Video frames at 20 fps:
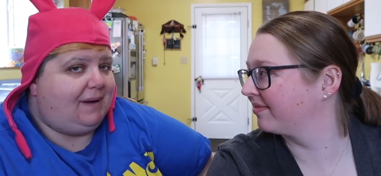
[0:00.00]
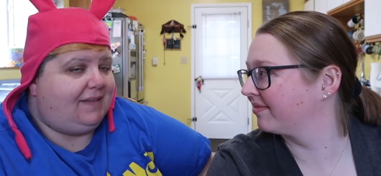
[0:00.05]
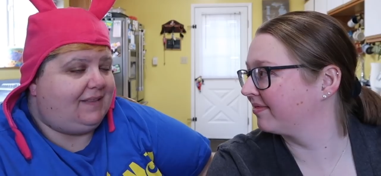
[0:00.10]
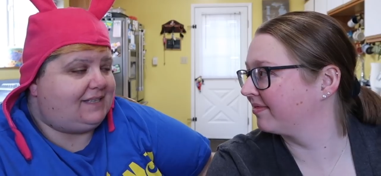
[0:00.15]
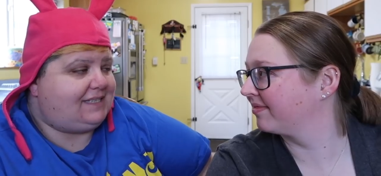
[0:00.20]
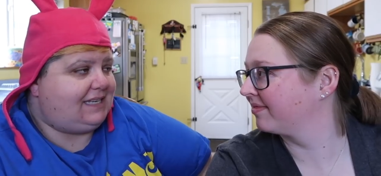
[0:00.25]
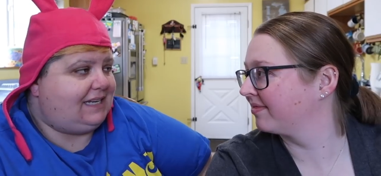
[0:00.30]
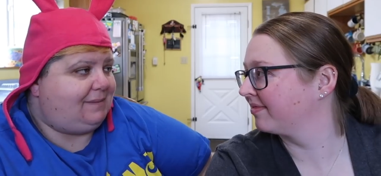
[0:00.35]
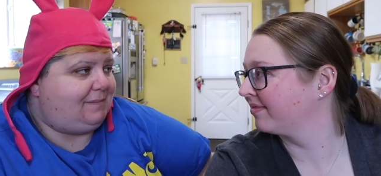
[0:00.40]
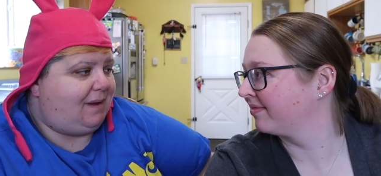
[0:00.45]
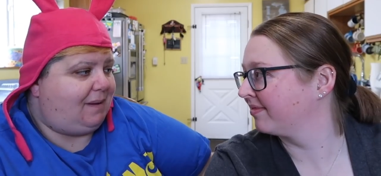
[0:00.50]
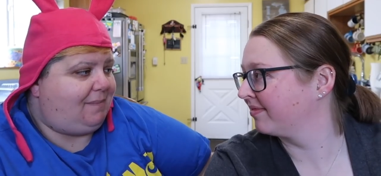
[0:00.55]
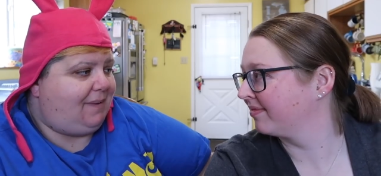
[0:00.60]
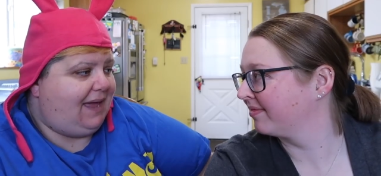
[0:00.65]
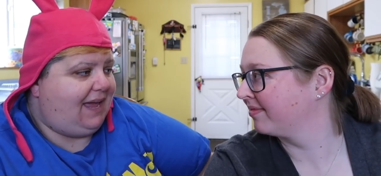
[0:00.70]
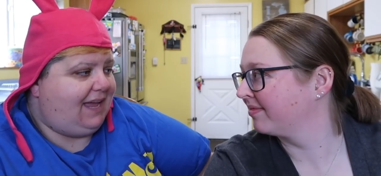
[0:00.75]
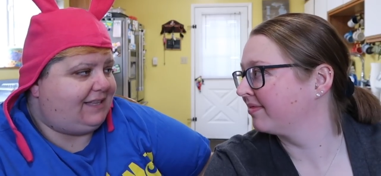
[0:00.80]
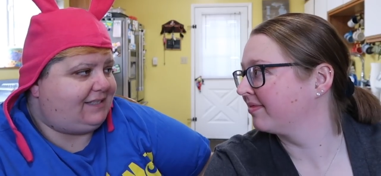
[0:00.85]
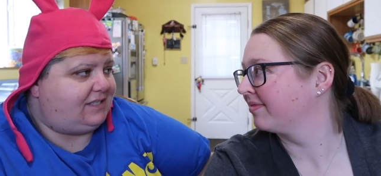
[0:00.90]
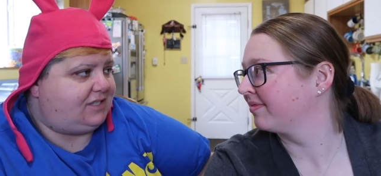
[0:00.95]
Speaker 1: by the seat of my
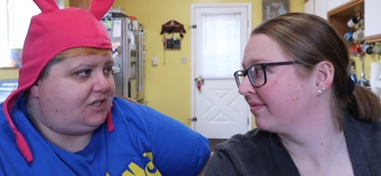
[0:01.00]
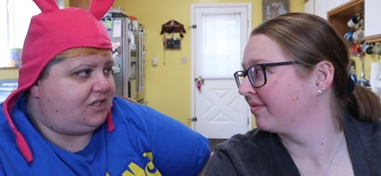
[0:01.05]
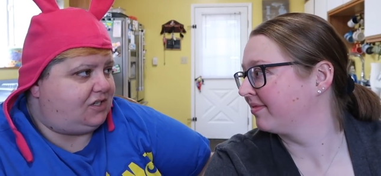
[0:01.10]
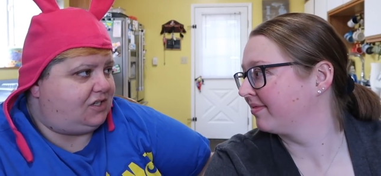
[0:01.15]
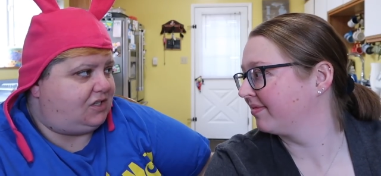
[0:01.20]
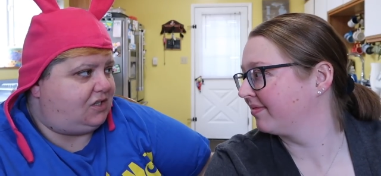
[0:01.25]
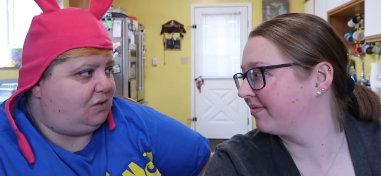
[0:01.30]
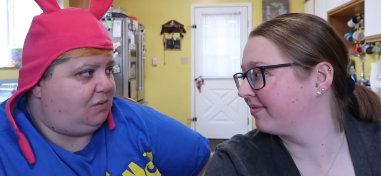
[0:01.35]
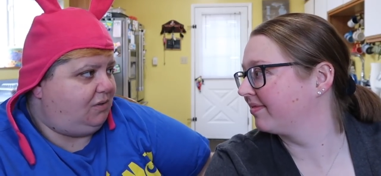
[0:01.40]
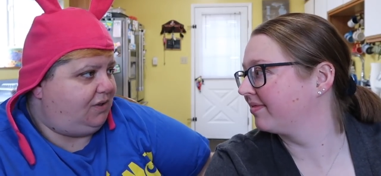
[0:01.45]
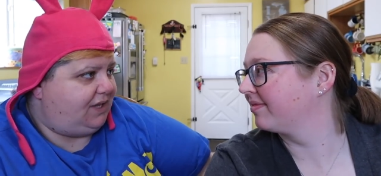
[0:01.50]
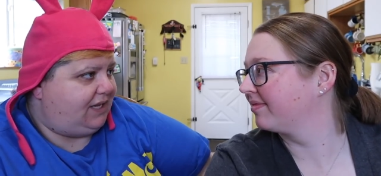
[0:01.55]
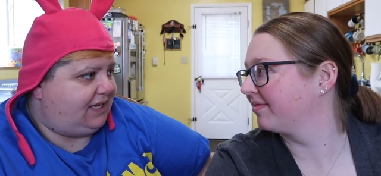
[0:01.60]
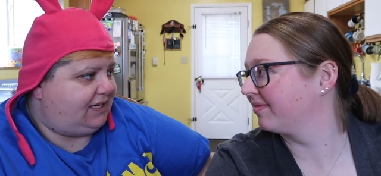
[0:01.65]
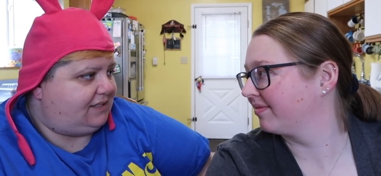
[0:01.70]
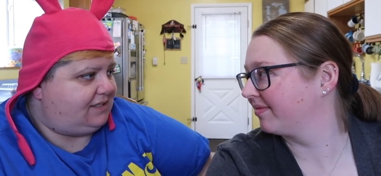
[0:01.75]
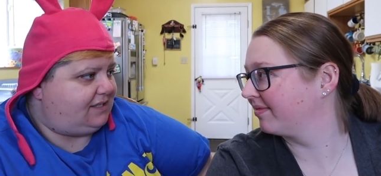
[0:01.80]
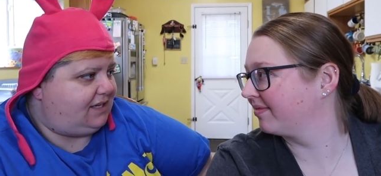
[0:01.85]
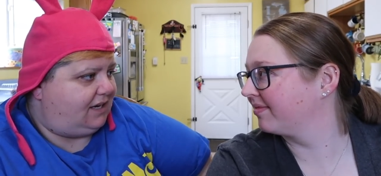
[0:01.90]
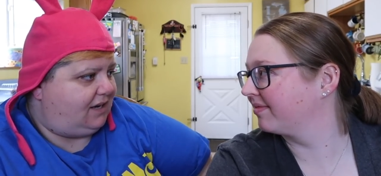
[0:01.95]
pants and just do
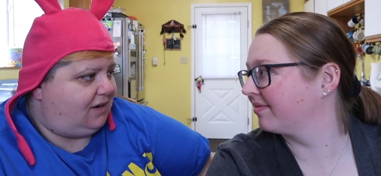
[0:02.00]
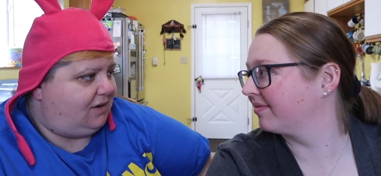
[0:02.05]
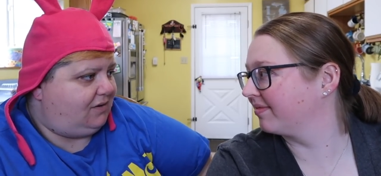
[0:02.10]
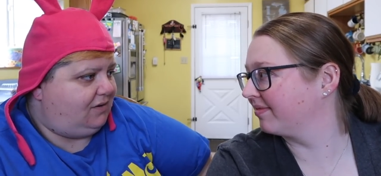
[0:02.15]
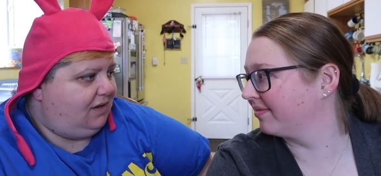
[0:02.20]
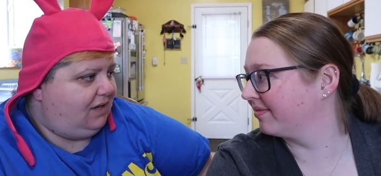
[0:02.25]
things, you know.